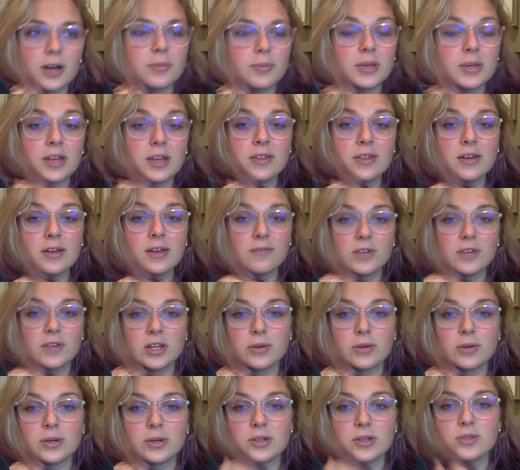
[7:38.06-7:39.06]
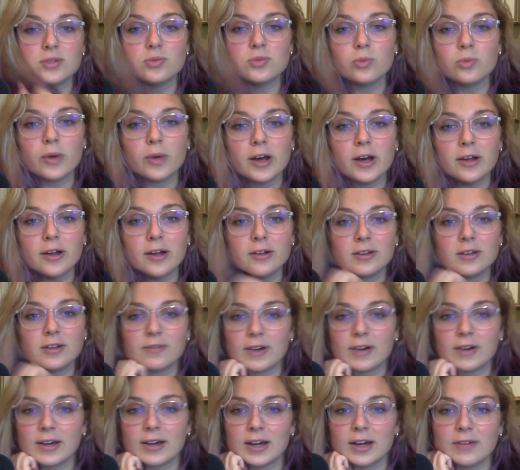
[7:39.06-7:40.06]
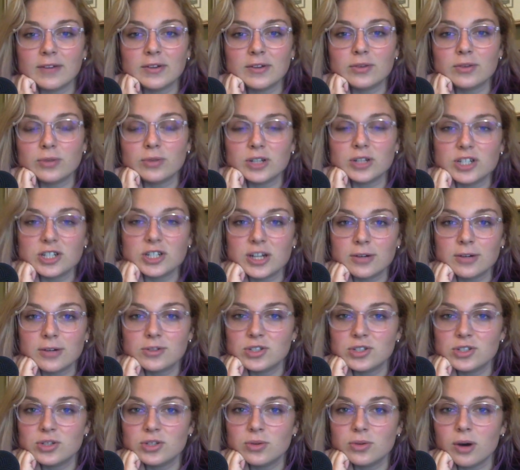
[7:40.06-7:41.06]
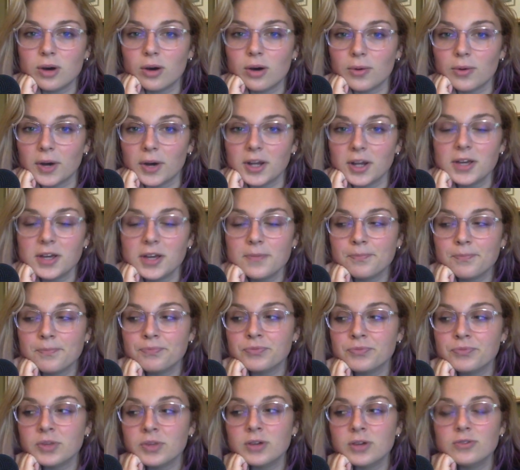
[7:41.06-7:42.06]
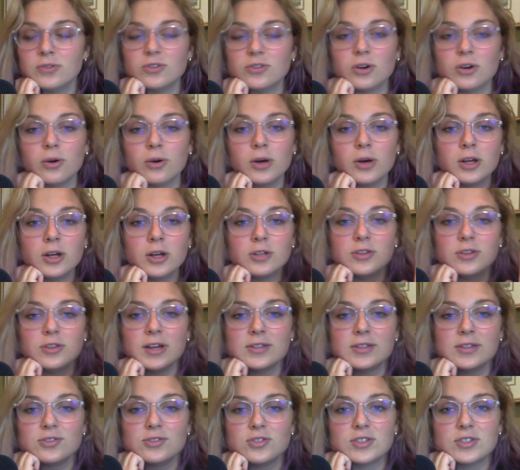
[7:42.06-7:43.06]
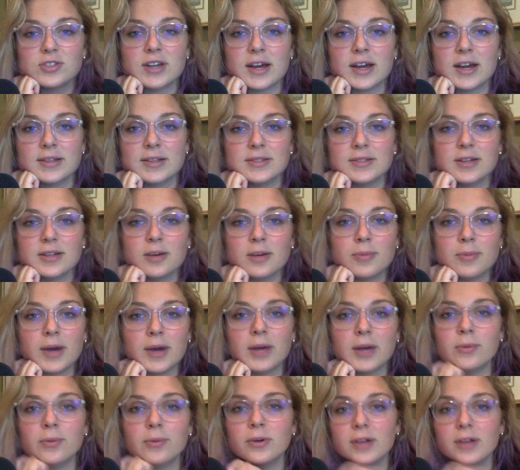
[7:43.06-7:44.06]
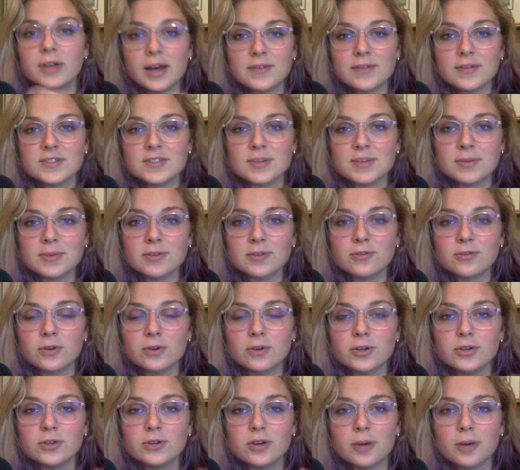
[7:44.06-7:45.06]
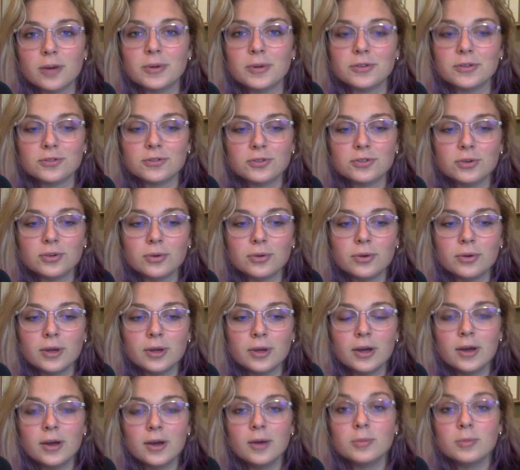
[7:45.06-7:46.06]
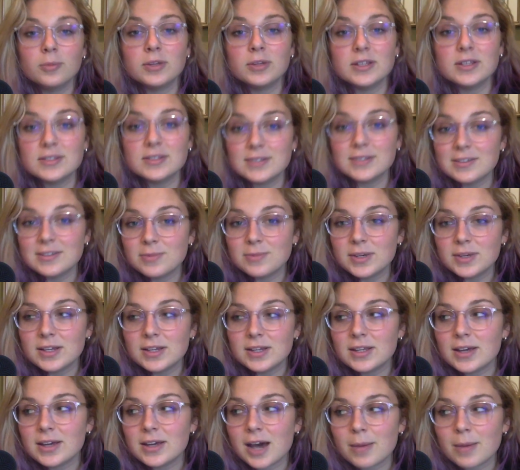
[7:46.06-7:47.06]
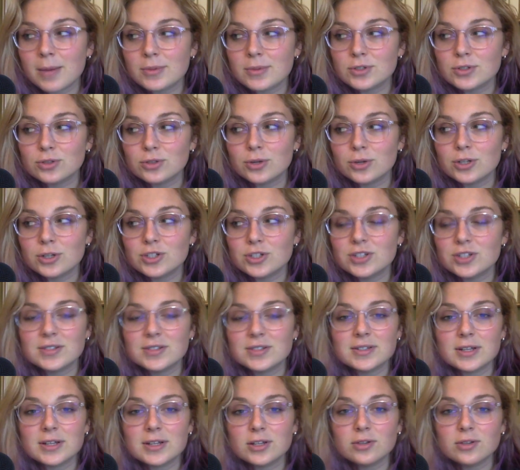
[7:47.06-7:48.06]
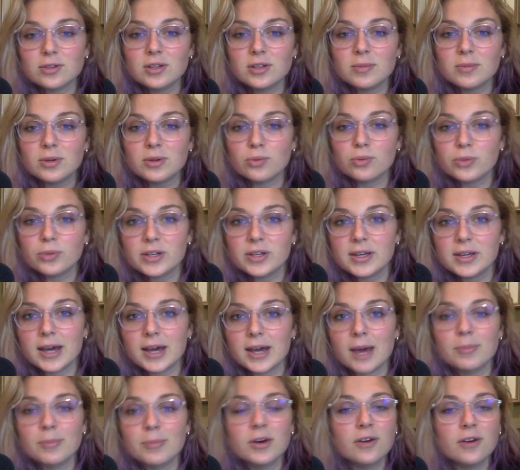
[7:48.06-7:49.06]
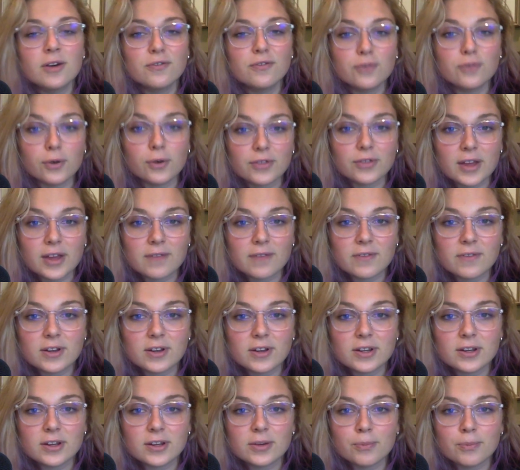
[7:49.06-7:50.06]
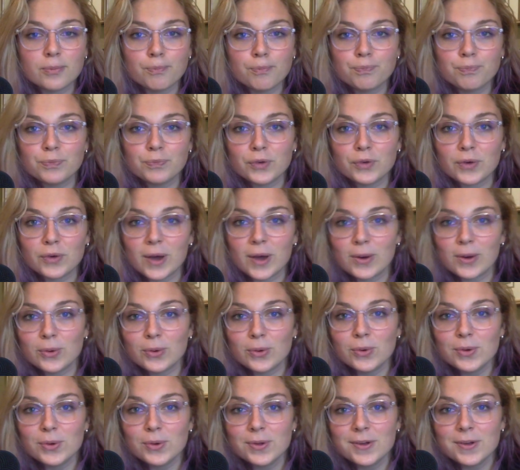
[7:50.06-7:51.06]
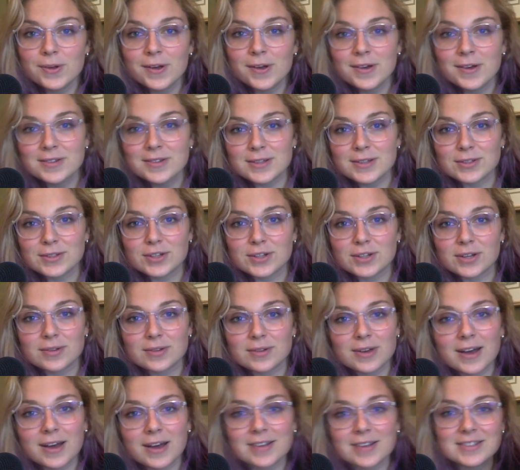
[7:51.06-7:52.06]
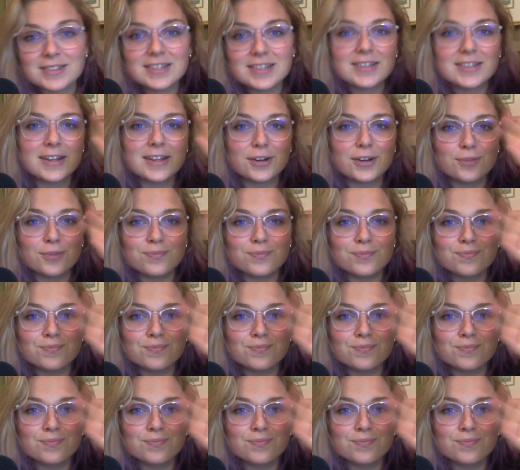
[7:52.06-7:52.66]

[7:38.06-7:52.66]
in that video as well, if I haven't reached out to you already. So that's just a heads up, I will have something for you coming soon. Please leave me any comments or questions that you need me to recap for that video. Okay, cool? Sounds good. I'll see you later.